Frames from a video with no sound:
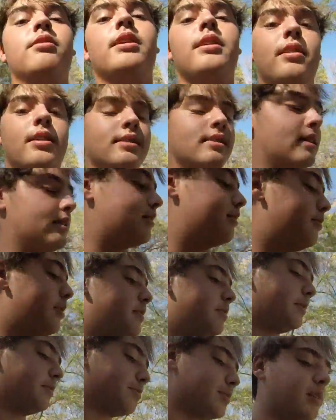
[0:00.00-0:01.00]
around, because not too
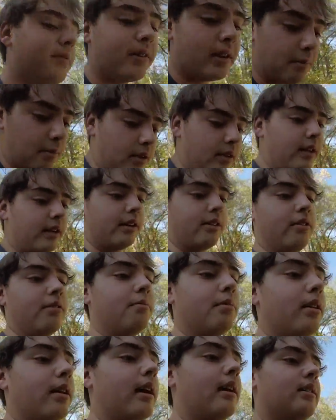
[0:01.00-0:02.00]
many people in my family like
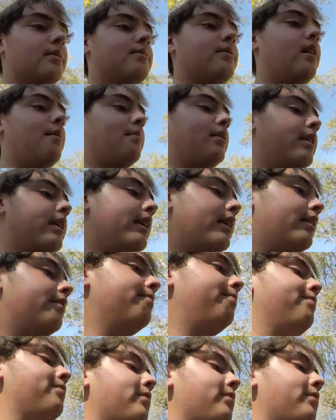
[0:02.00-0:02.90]
doing burnouts besides my dad.